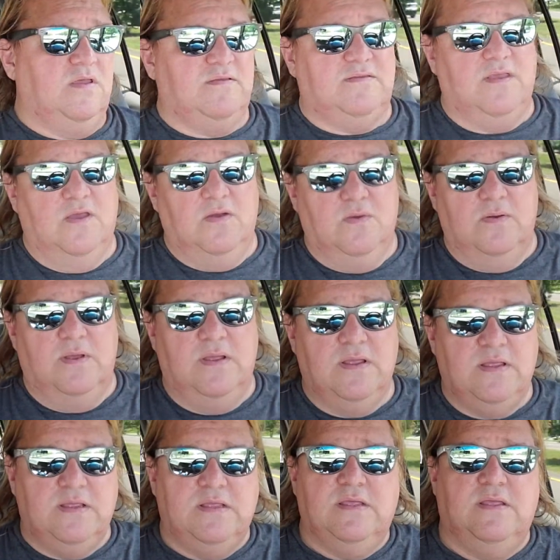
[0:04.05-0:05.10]
So,
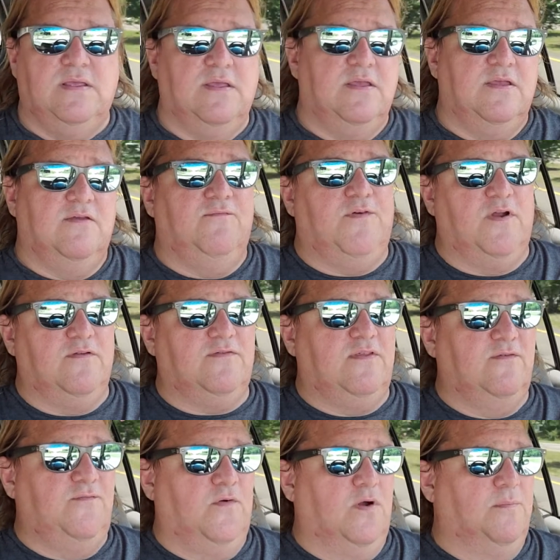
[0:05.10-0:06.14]
first
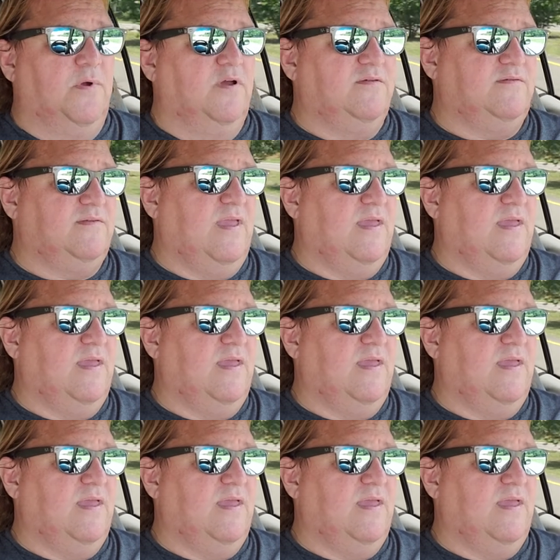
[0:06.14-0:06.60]
and foremost,